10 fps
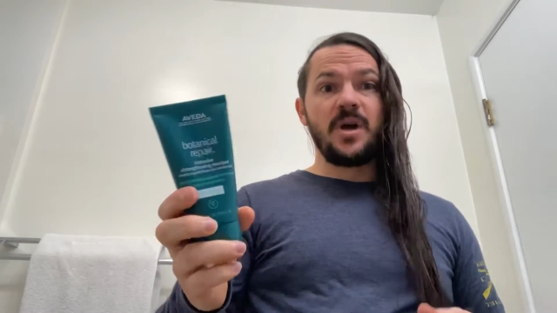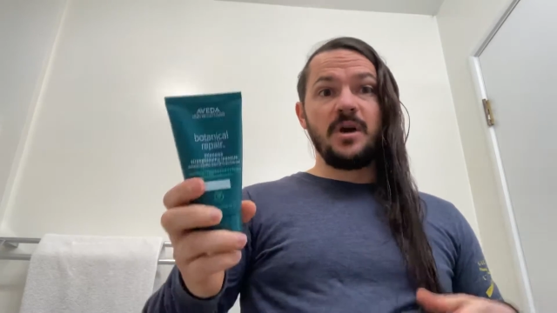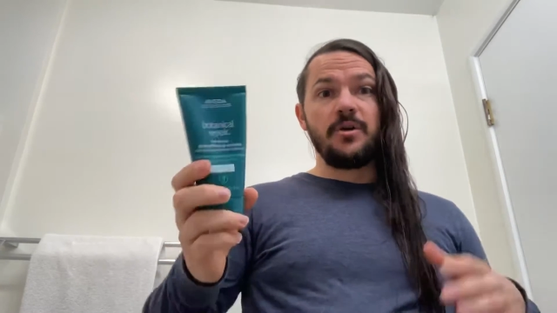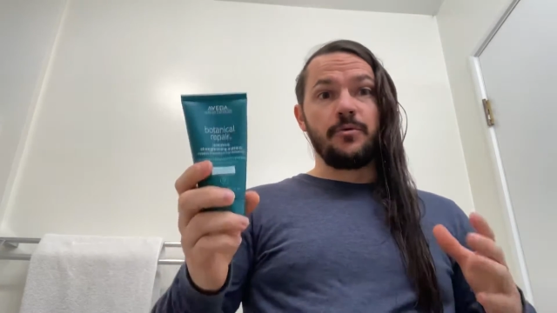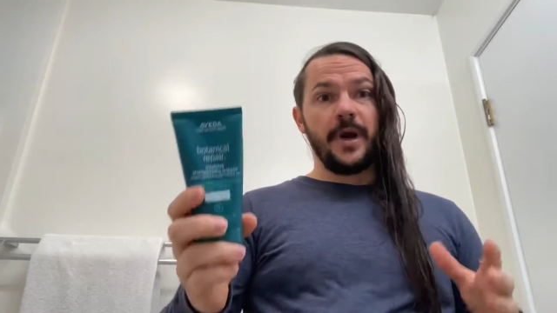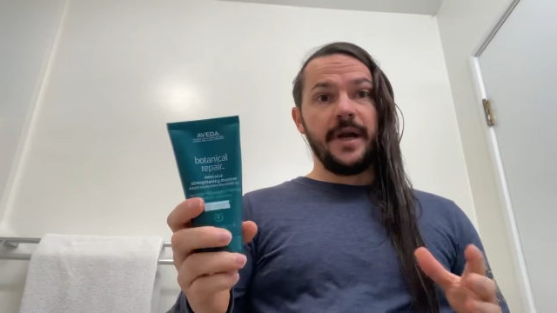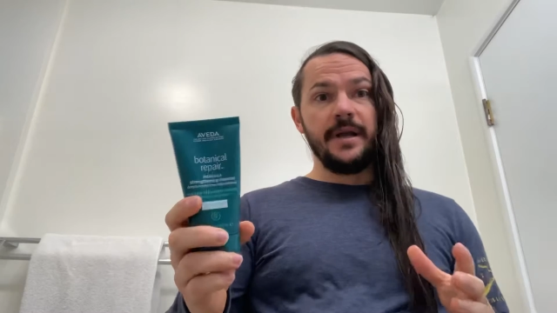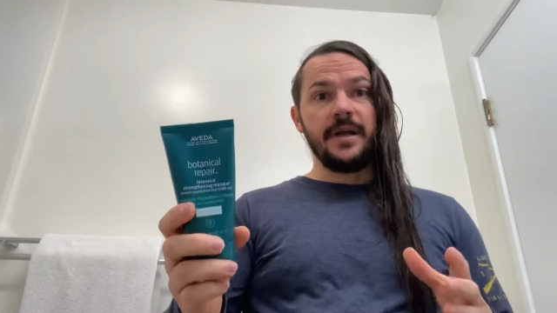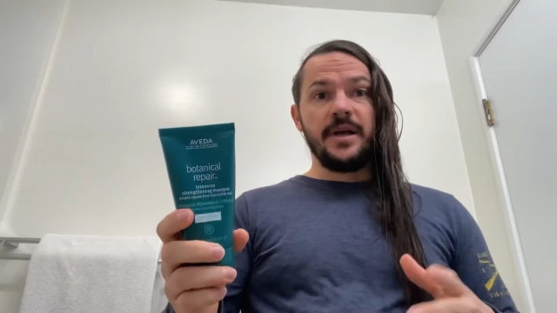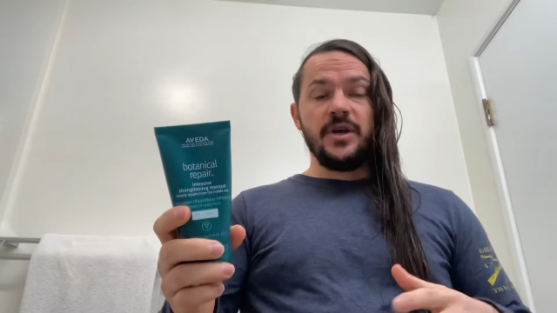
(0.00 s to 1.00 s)

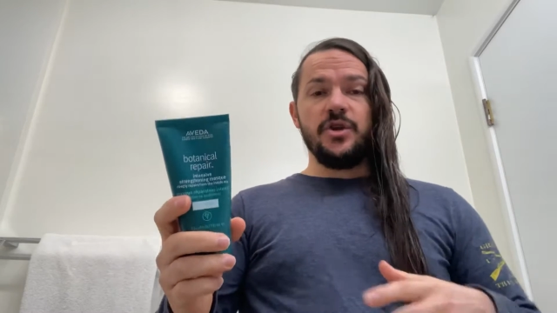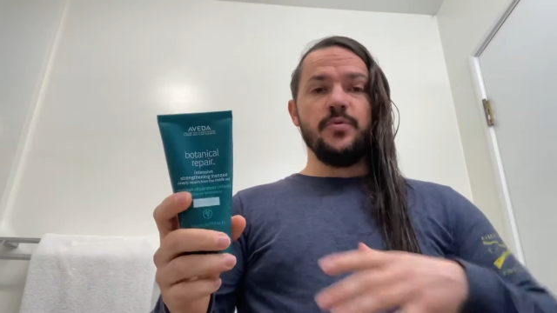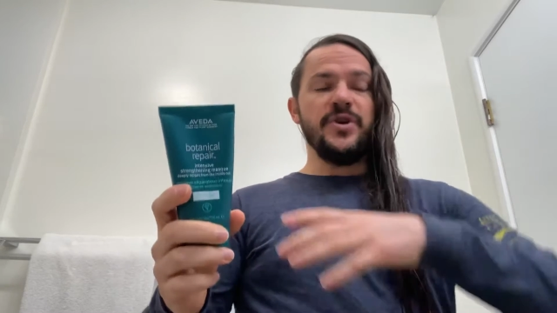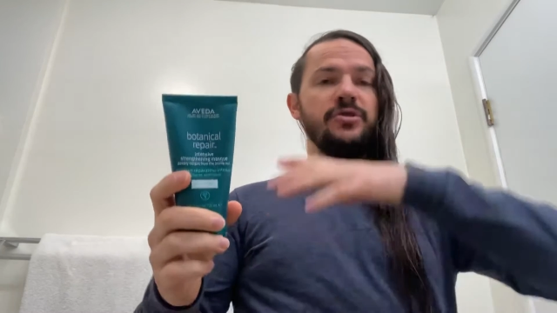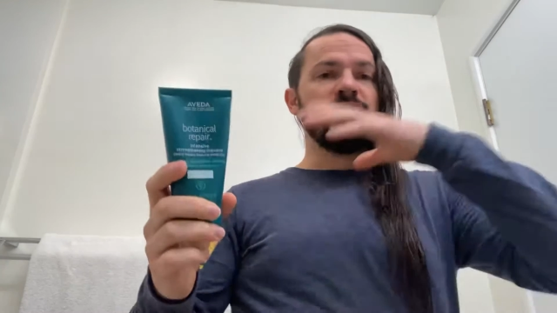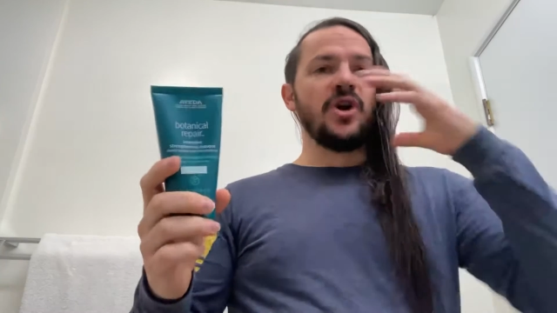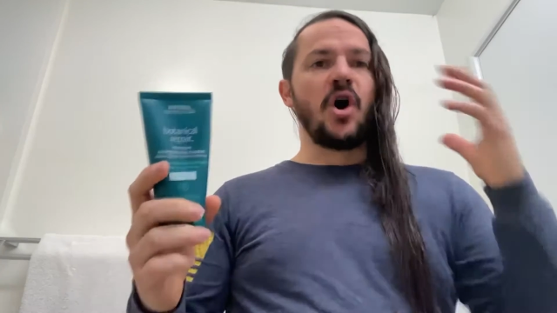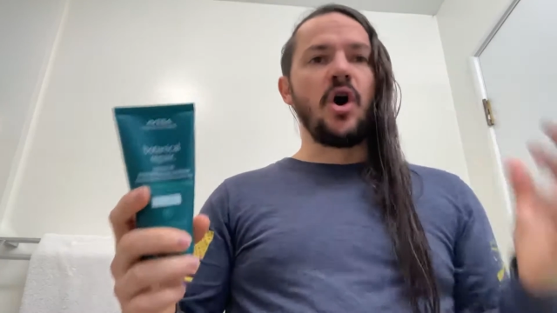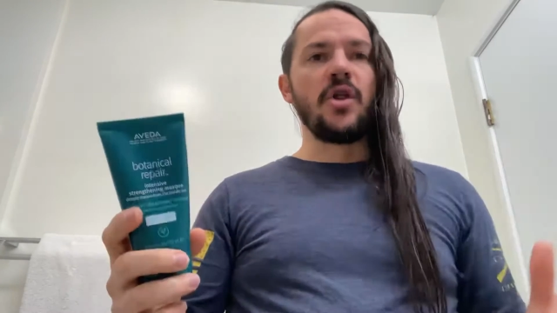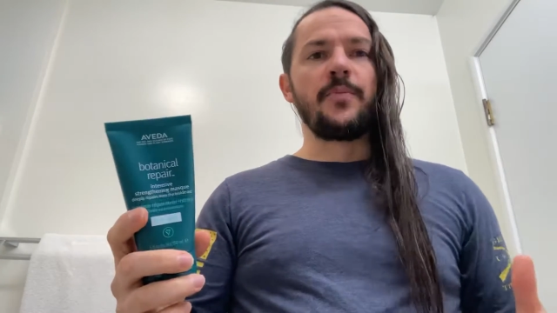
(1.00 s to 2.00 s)
right? You've been using
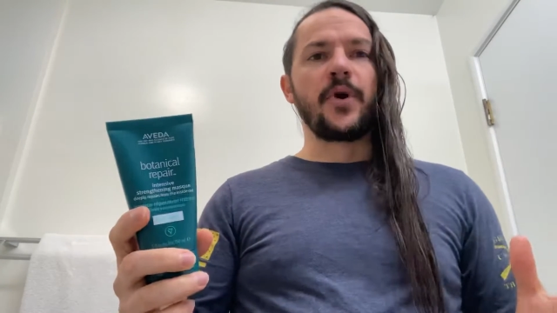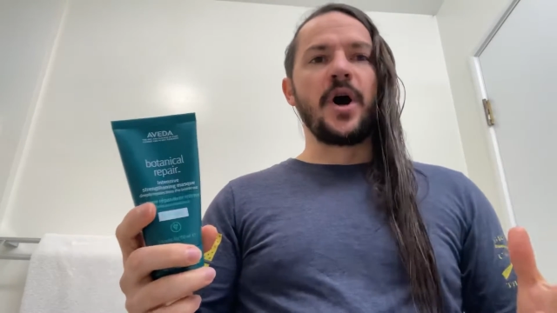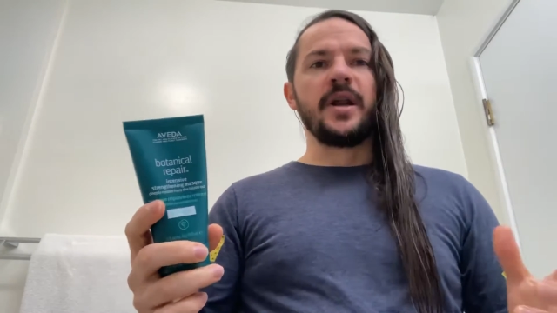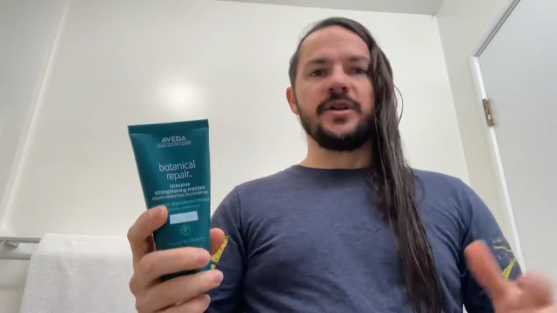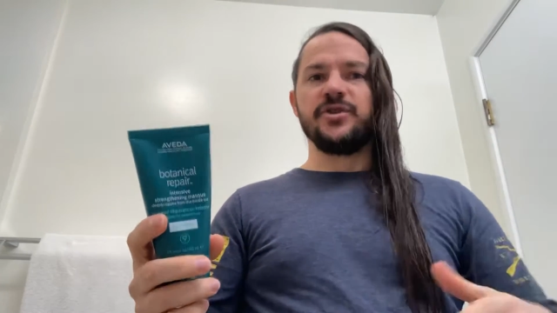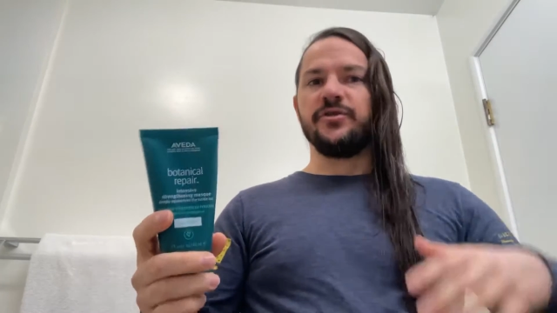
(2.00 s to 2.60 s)
all the products.